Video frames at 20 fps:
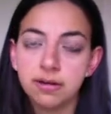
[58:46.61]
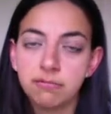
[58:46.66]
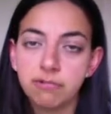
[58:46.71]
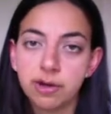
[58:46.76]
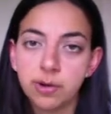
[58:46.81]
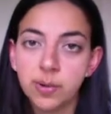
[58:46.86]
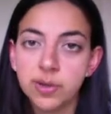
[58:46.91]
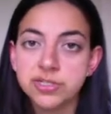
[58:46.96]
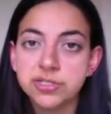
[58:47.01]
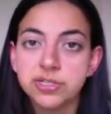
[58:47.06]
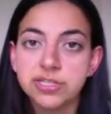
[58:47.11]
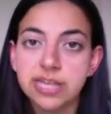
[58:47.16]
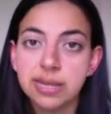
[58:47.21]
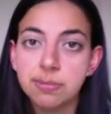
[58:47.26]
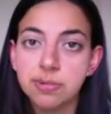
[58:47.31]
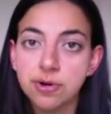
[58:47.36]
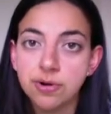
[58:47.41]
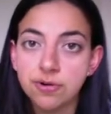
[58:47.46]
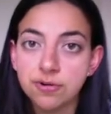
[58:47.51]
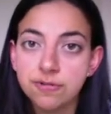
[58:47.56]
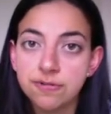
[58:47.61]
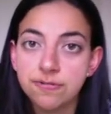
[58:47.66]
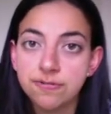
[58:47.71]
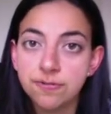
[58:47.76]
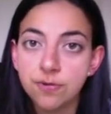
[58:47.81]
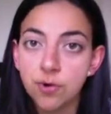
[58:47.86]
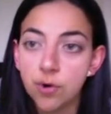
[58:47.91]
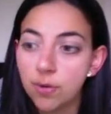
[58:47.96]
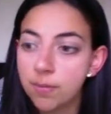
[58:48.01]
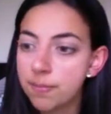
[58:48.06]
request a demo
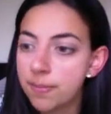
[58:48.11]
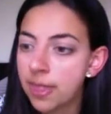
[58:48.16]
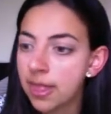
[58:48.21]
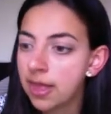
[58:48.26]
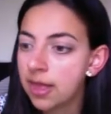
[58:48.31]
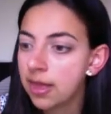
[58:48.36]
form.